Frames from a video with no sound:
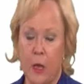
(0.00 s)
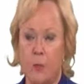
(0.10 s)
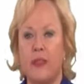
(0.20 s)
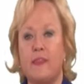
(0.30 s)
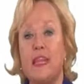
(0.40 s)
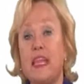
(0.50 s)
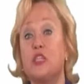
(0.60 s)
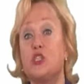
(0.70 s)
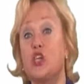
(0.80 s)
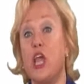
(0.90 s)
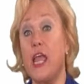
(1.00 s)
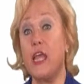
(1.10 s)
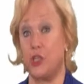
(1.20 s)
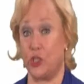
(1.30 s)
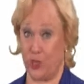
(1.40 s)
But things
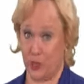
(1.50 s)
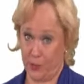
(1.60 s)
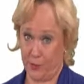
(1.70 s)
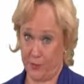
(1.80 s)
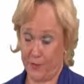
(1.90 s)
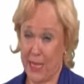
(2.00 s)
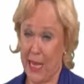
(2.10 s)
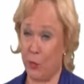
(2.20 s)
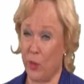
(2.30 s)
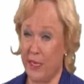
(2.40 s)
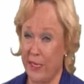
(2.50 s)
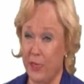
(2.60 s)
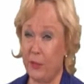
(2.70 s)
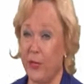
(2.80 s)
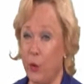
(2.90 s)
change, and we need
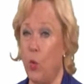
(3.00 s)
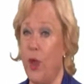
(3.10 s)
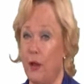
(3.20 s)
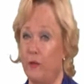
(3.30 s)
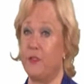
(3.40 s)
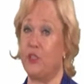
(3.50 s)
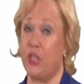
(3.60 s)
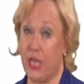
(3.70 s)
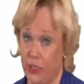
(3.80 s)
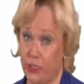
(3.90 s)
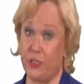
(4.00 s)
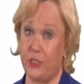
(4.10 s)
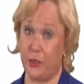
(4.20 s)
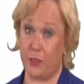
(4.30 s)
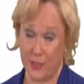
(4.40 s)
to be aware of the changes
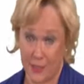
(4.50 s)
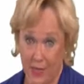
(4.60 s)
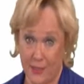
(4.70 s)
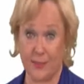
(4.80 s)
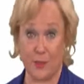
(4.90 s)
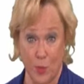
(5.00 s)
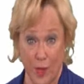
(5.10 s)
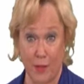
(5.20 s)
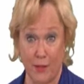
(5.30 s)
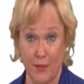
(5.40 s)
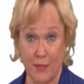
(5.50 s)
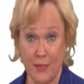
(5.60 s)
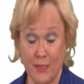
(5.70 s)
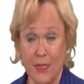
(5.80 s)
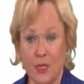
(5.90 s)
in our stocks as well.
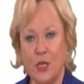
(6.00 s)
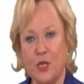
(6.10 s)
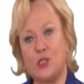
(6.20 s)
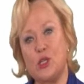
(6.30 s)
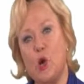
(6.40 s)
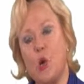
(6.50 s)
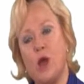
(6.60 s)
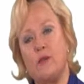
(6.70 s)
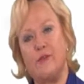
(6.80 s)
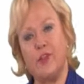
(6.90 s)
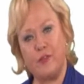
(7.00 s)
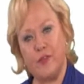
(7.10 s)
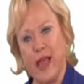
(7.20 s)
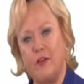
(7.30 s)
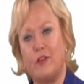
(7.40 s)
So on Fifth
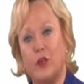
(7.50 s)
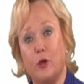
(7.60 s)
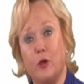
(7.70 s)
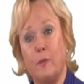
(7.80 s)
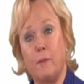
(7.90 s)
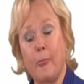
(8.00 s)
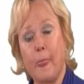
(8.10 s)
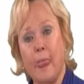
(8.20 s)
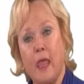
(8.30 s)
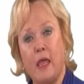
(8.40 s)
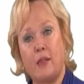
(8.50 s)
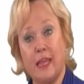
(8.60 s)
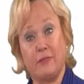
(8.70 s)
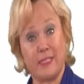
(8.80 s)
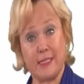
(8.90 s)
Avenue,
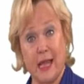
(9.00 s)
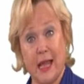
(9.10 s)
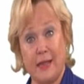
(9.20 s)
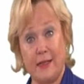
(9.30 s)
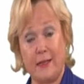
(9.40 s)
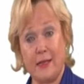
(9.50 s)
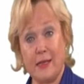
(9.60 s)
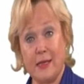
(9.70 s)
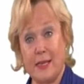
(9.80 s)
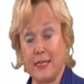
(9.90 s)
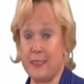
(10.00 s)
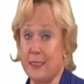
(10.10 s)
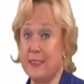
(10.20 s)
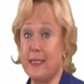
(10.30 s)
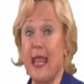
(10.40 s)
they've decided that
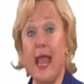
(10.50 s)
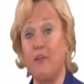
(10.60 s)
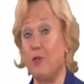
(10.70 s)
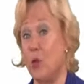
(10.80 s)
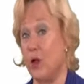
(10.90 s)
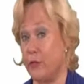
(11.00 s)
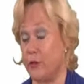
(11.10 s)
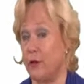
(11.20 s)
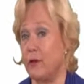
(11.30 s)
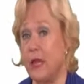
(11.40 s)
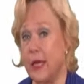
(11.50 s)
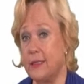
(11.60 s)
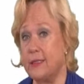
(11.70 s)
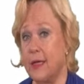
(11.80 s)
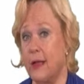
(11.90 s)
since they have a wealthier
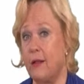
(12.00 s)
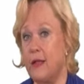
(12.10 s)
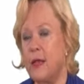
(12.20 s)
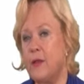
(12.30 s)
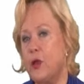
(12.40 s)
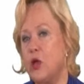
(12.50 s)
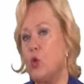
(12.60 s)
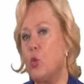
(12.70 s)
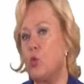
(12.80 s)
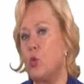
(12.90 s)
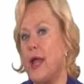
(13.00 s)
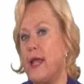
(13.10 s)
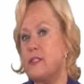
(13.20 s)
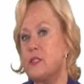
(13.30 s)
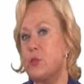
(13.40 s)
clientele, they're going to
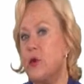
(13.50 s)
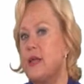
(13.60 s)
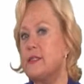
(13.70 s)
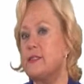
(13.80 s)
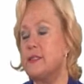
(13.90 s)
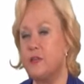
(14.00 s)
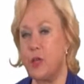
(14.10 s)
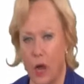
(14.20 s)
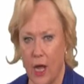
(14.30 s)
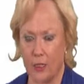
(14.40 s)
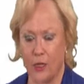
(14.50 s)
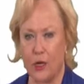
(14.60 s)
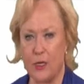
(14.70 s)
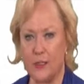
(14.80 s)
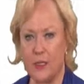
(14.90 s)
raise the prices of their hot
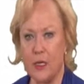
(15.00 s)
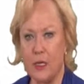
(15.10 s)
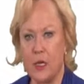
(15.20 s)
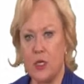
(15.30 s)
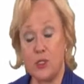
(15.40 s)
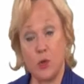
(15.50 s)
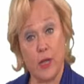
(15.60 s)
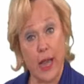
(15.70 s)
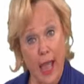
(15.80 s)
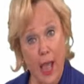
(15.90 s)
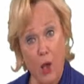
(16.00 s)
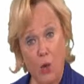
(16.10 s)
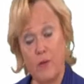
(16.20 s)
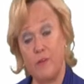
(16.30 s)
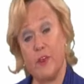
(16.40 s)
dogs. So
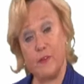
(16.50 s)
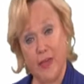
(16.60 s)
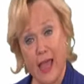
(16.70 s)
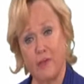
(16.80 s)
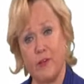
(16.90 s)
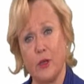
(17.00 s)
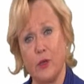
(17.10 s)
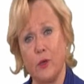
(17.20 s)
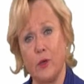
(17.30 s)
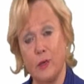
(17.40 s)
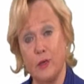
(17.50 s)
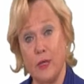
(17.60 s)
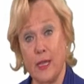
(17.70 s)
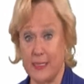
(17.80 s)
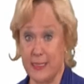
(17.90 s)
now Fifth Avenue
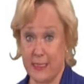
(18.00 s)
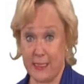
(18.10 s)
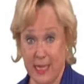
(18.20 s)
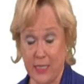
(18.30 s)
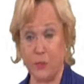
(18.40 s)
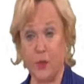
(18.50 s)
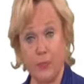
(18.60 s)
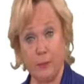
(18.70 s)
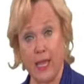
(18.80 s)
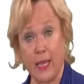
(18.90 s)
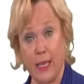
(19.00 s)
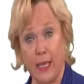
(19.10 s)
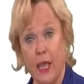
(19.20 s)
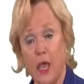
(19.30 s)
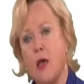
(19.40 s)
is successfully making